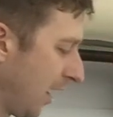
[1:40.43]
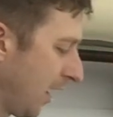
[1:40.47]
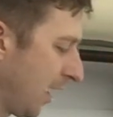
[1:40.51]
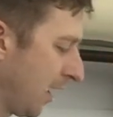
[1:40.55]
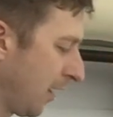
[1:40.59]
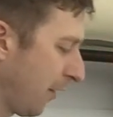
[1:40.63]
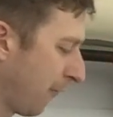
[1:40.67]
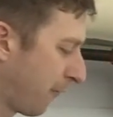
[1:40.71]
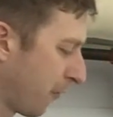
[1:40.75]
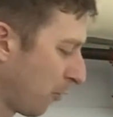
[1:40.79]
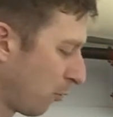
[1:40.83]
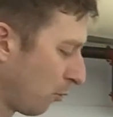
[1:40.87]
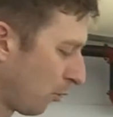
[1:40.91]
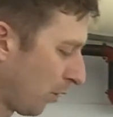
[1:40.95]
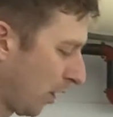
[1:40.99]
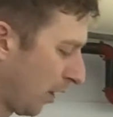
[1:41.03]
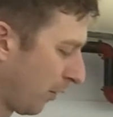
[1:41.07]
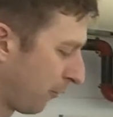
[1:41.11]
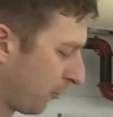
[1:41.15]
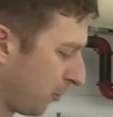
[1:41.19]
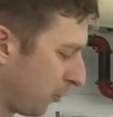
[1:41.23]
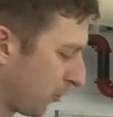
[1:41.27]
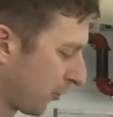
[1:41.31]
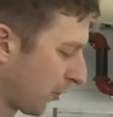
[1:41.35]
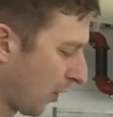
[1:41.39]

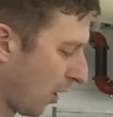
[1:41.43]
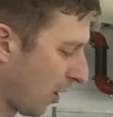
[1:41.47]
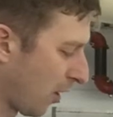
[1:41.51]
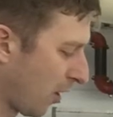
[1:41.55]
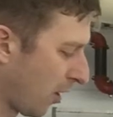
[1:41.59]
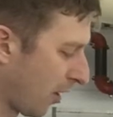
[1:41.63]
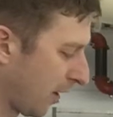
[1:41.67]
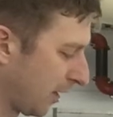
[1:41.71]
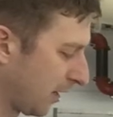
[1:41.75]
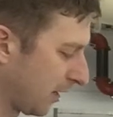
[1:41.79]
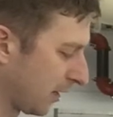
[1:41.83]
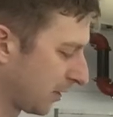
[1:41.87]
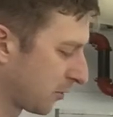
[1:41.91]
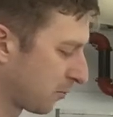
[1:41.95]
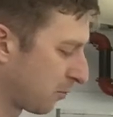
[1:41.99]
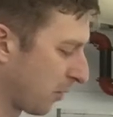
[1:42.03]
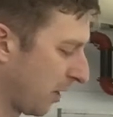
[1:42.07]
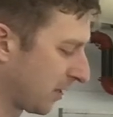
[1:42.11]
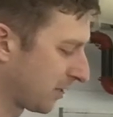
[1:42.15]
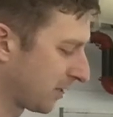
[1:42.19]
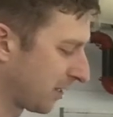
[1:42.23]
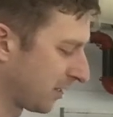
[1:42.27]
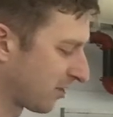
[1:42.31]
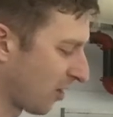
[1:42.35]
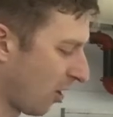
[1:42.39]
If you saw it
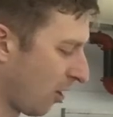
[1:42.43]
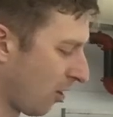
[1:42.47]
expressed as